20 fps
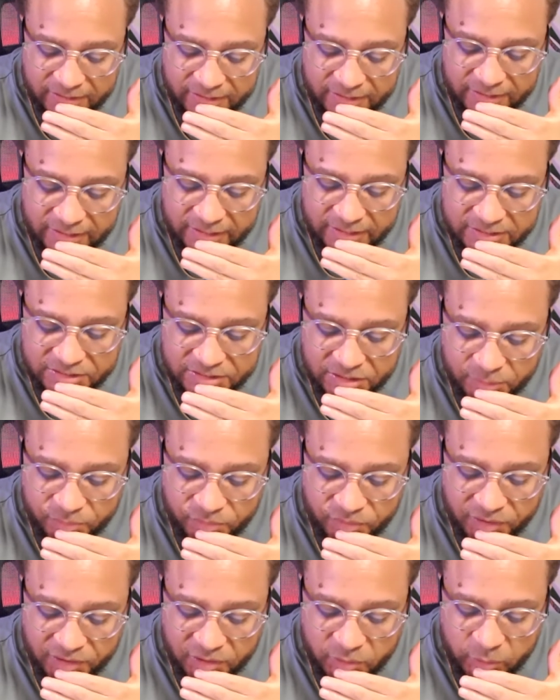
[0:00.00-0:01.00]
Let's jump
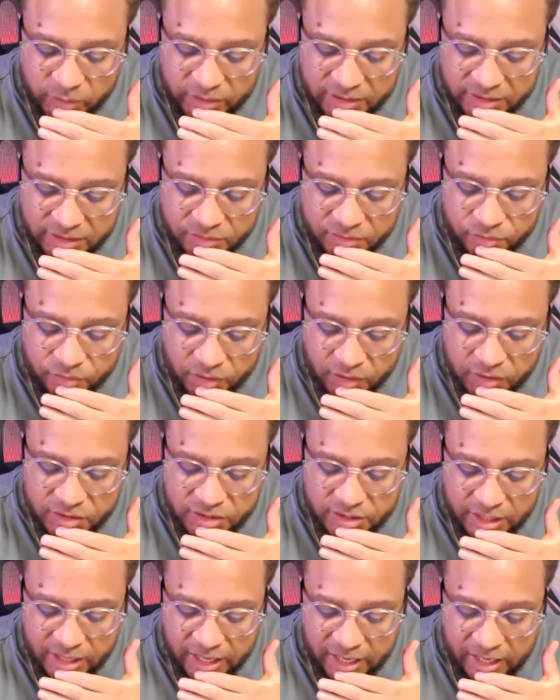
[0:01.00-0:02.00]
very quickly to
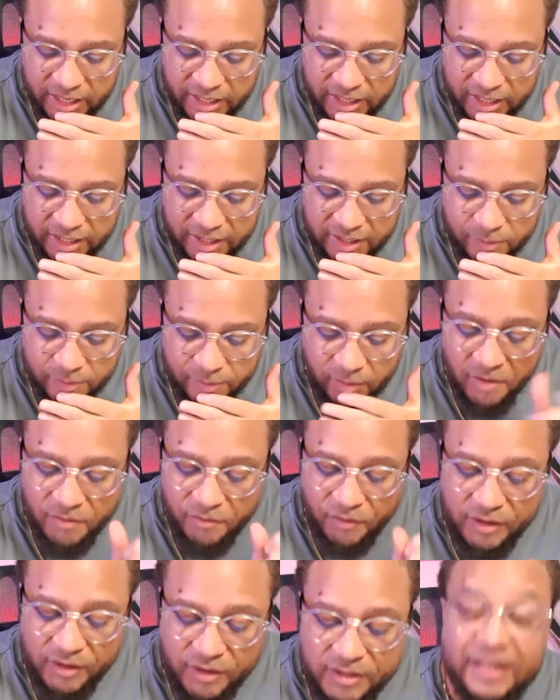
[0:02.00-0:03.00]
verse, uh, uh,
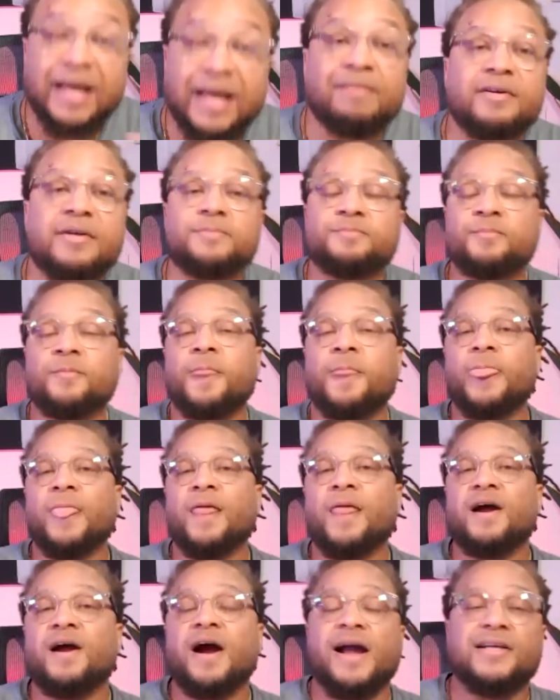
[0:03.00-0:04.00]
verse eleven.
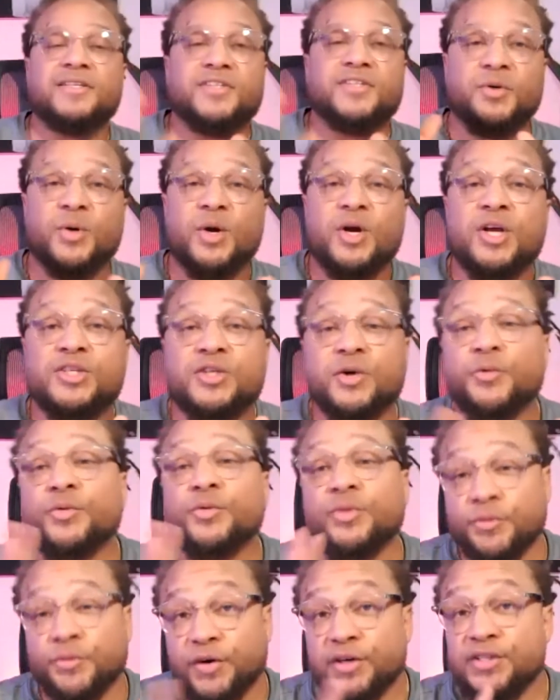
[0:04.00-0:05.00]
All right, so so
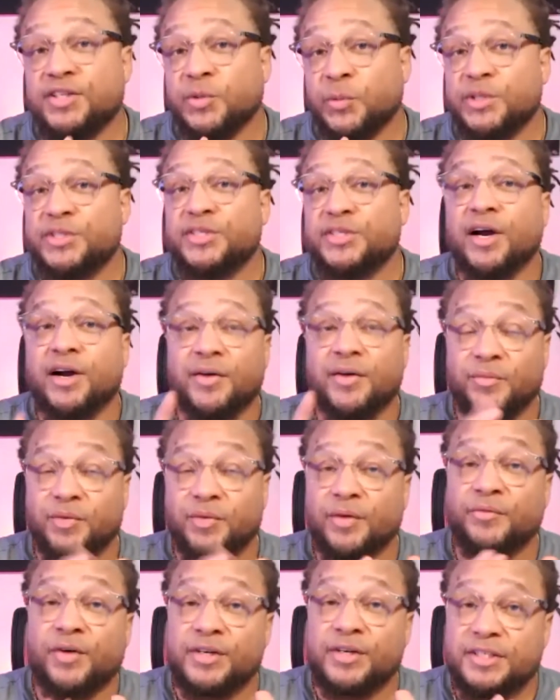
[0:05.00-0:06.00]
the first thing we saw,
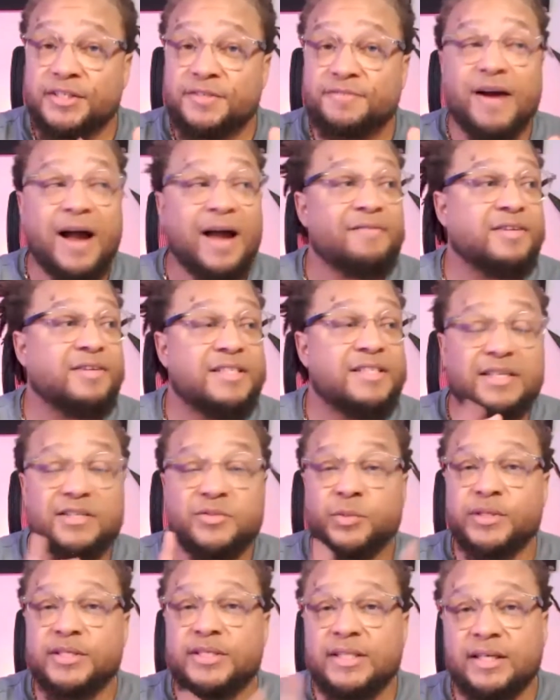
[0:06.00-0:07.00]
verses five and six,
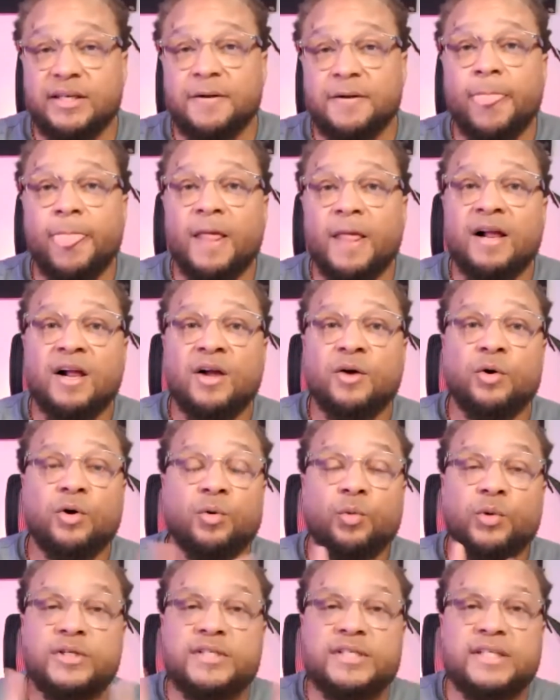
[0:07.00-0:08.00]
we see
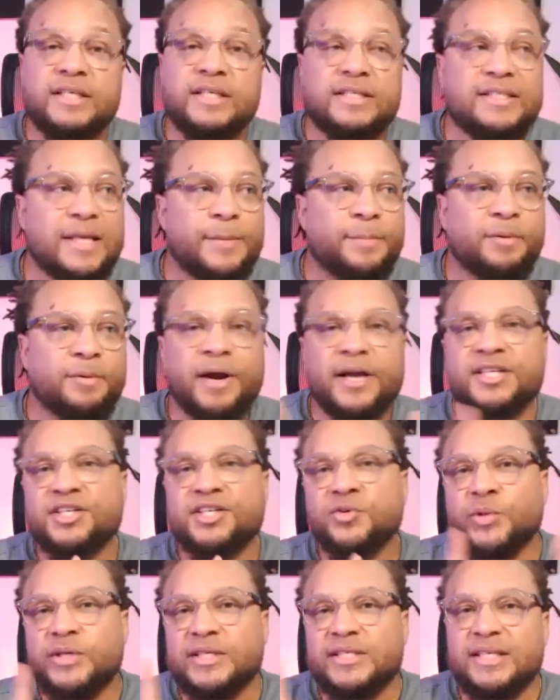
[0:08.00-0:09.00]
we see
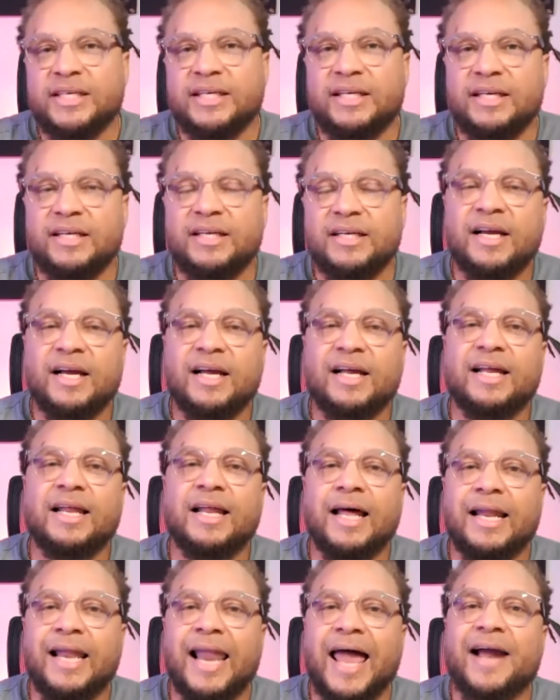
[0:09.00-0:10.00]
separation, we see
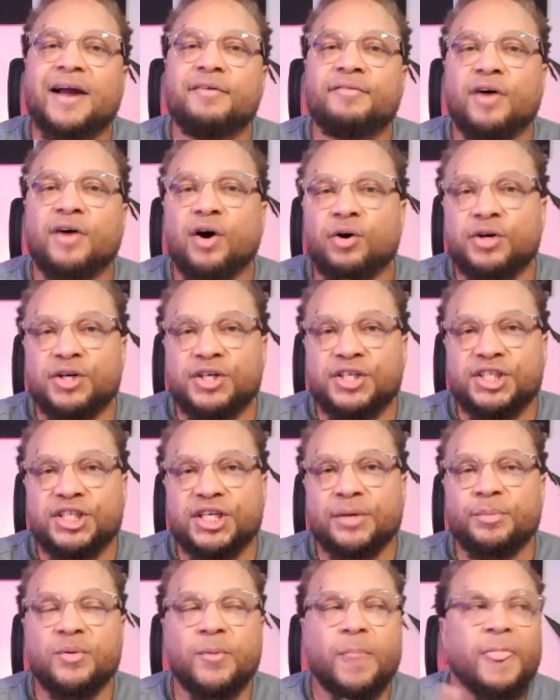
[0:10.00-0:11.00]
a lack of
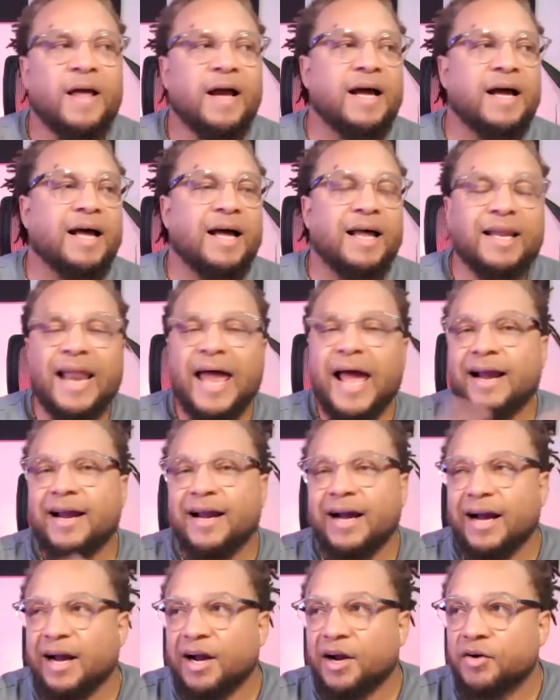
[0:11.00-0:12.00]
ownership, a lack
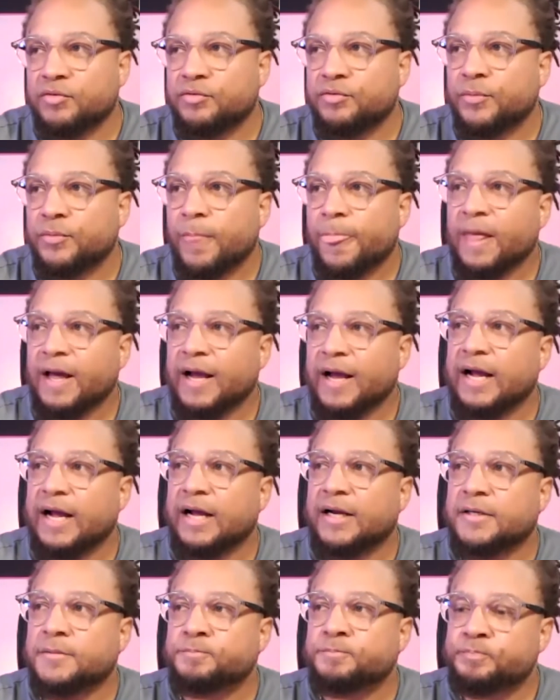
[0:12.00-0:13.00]
of
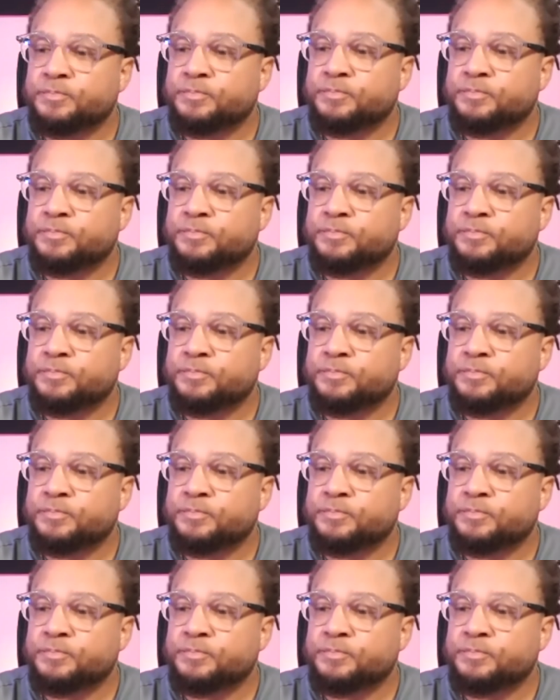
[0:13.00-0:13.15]
um,